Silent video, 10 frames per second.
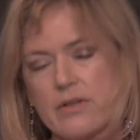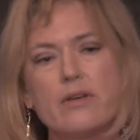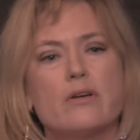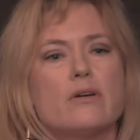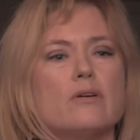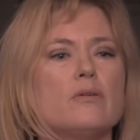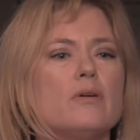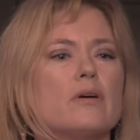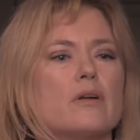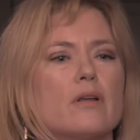
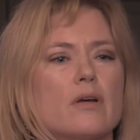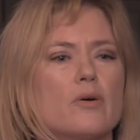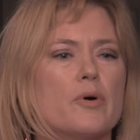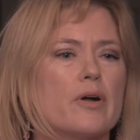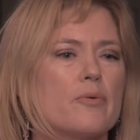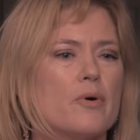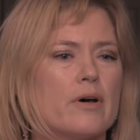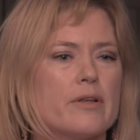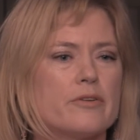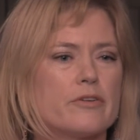You were a
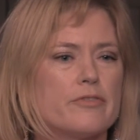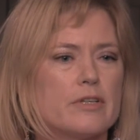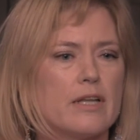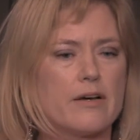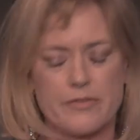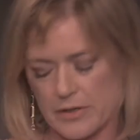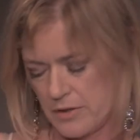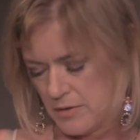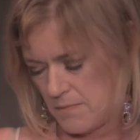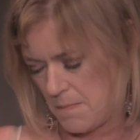wonderful
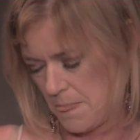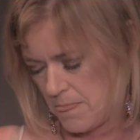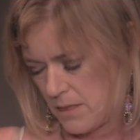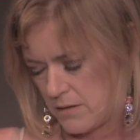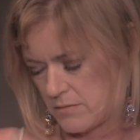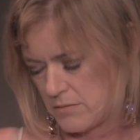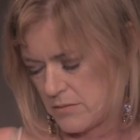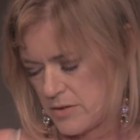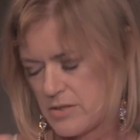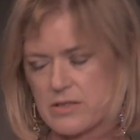lover,
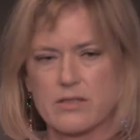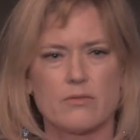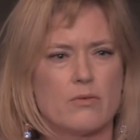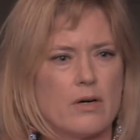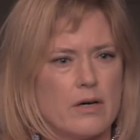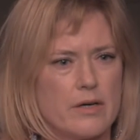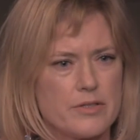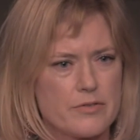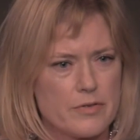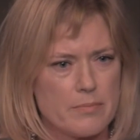such a
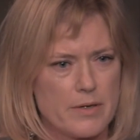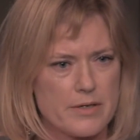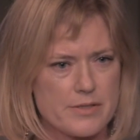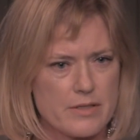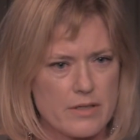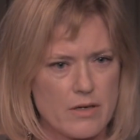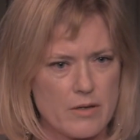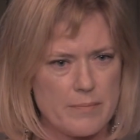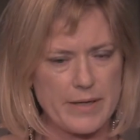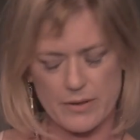wonderful person to
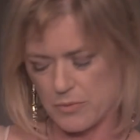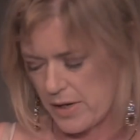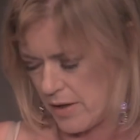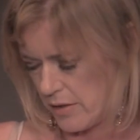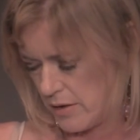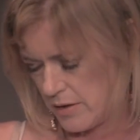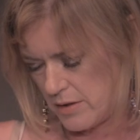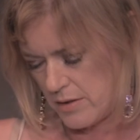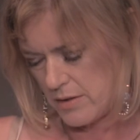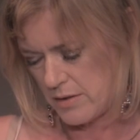go to bed with.
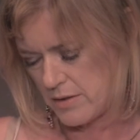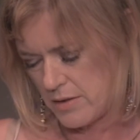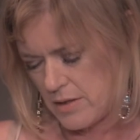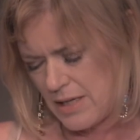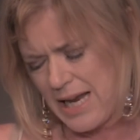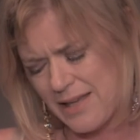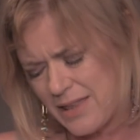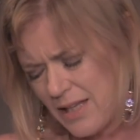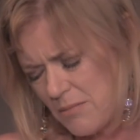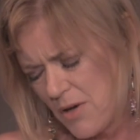And I
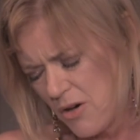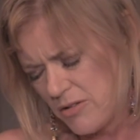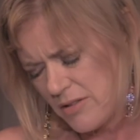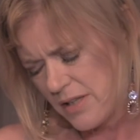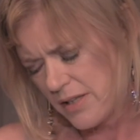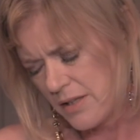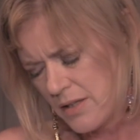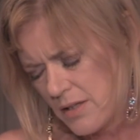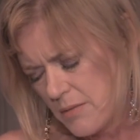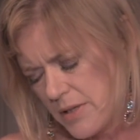think mostly
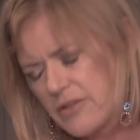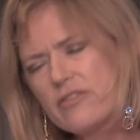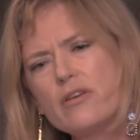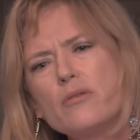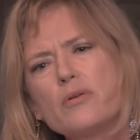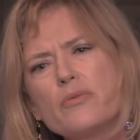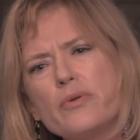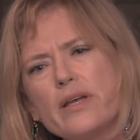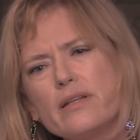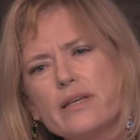because you were
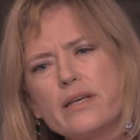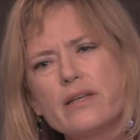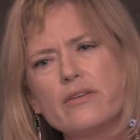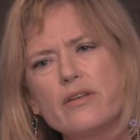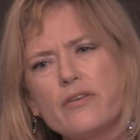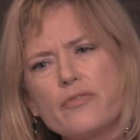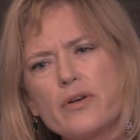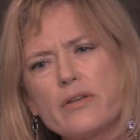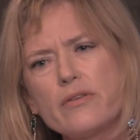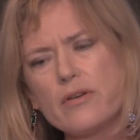really
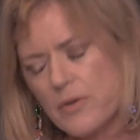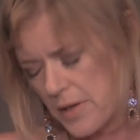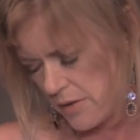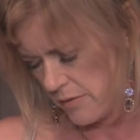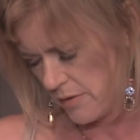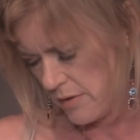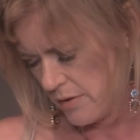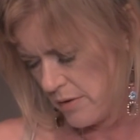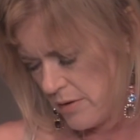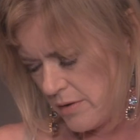indifferent to it.
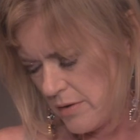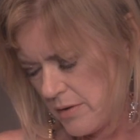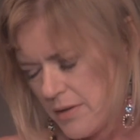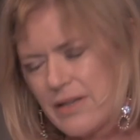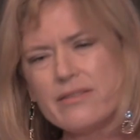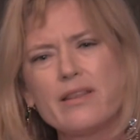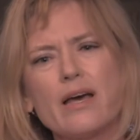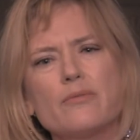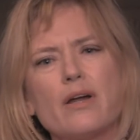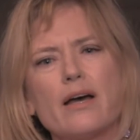Isn't
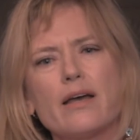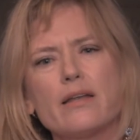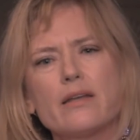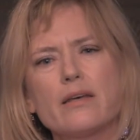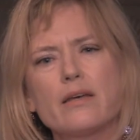that right?